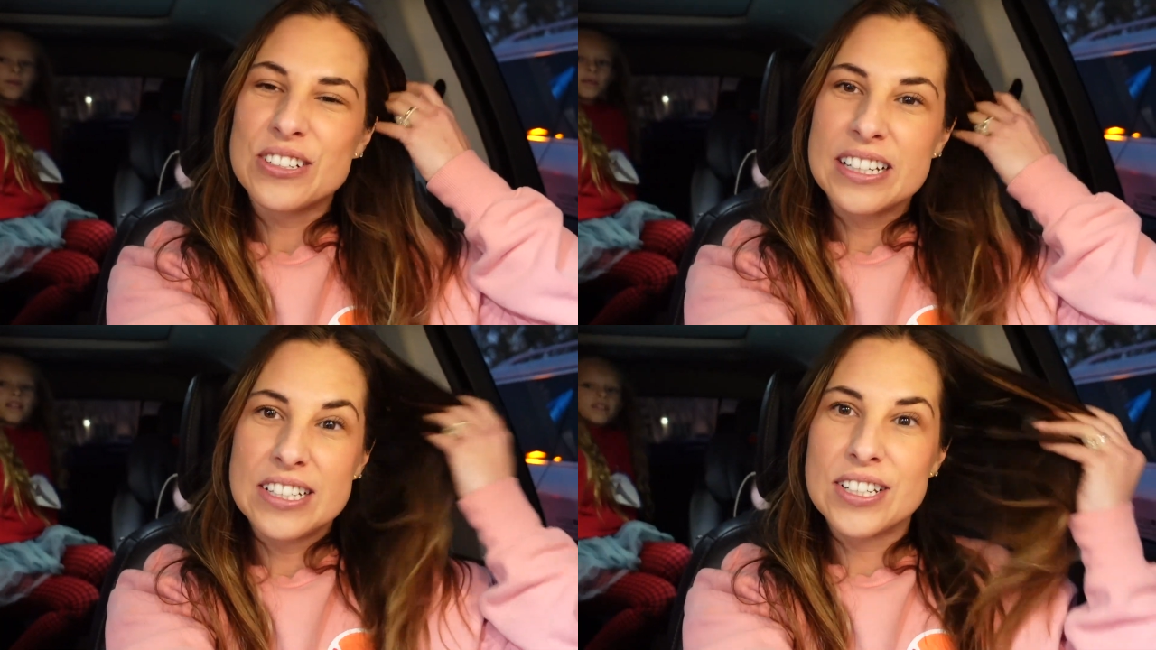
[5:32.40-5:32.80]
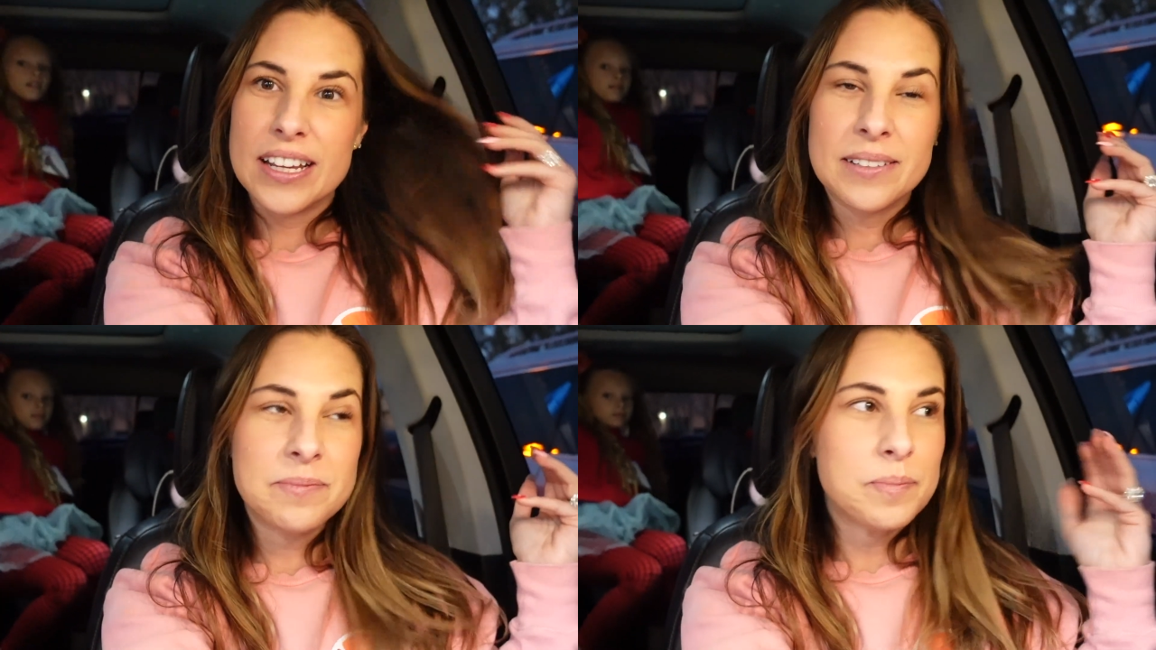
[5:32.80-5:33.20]

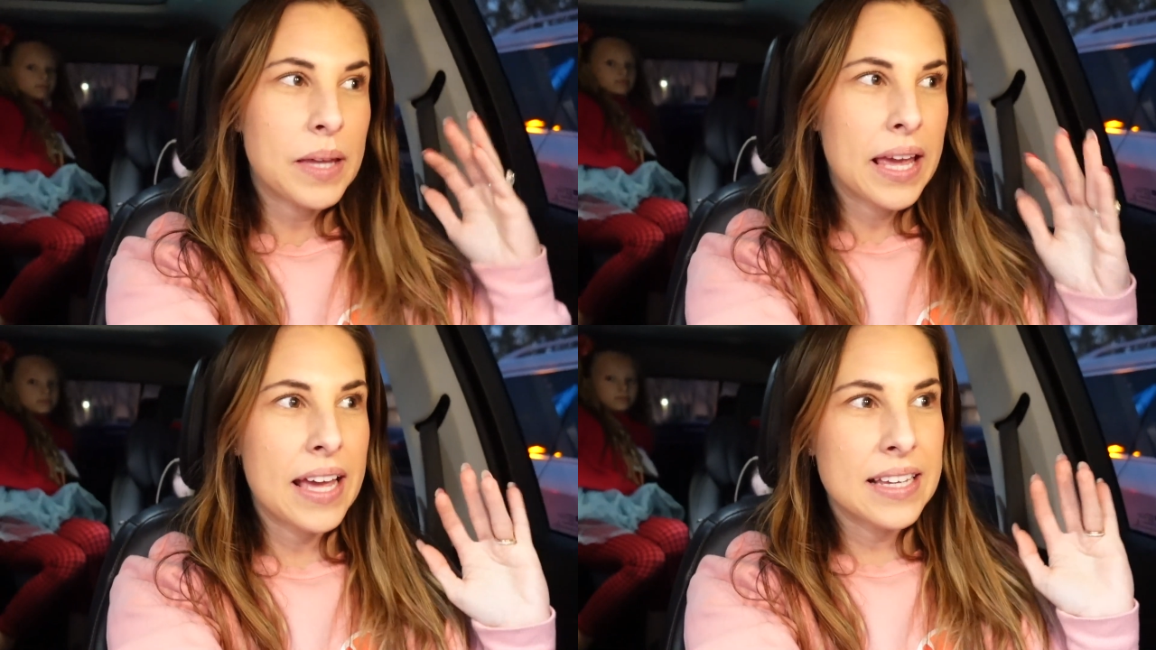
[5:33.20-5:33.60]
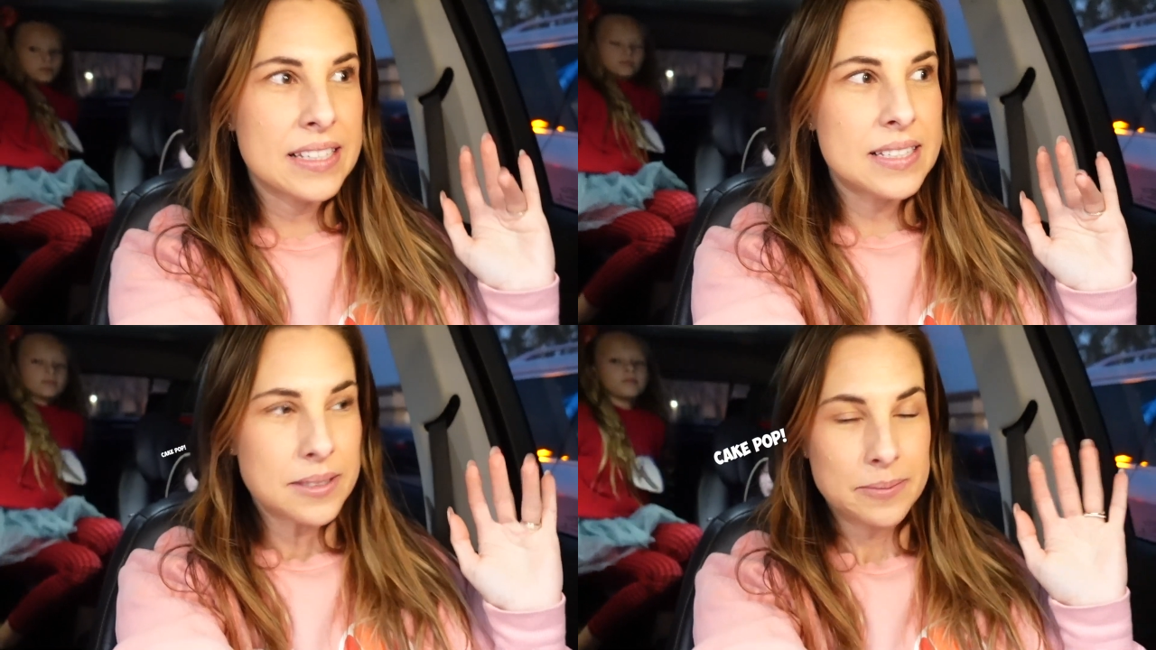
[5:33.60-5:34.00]
Speaker 1: tradition
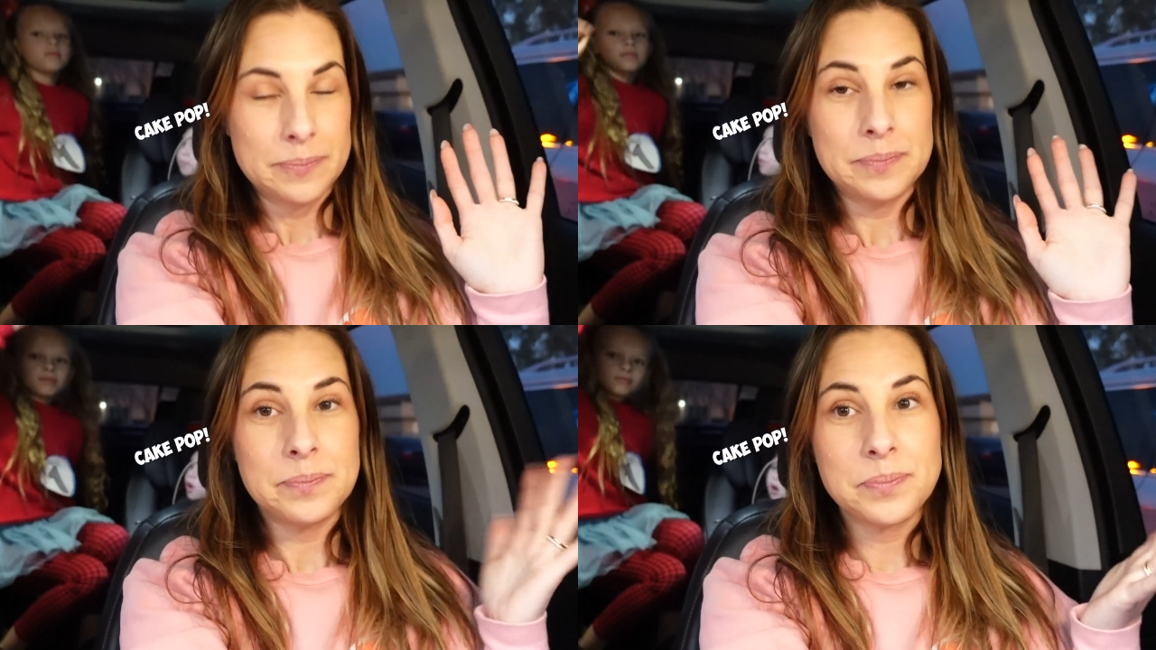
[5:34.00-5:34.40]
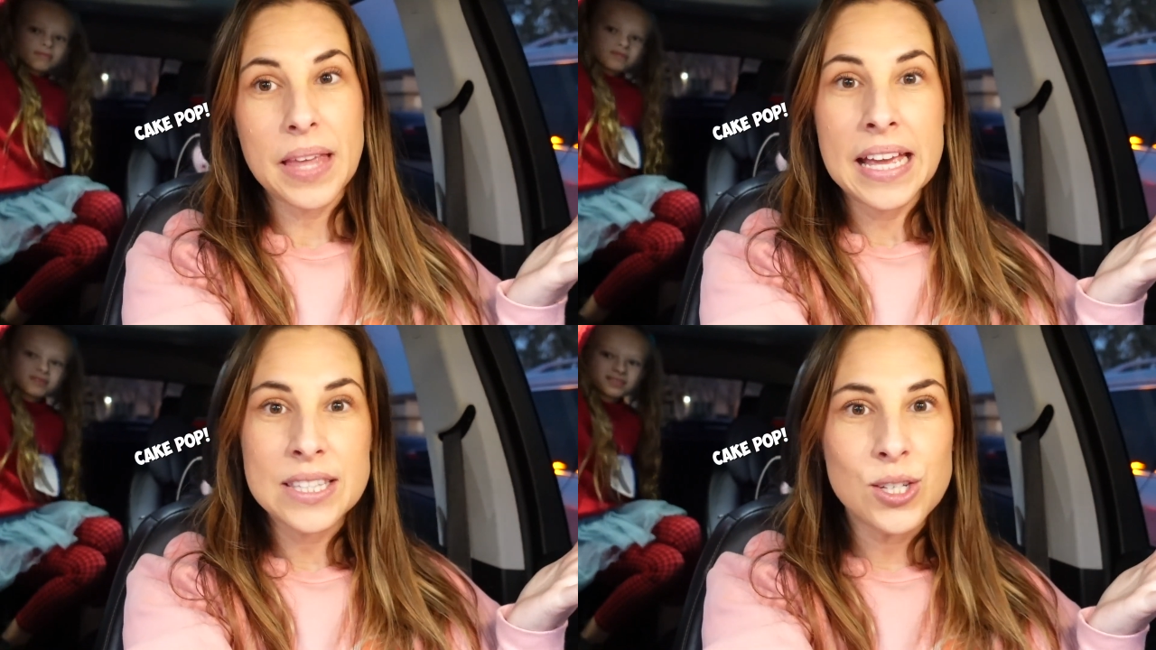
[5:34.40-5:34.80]
because it's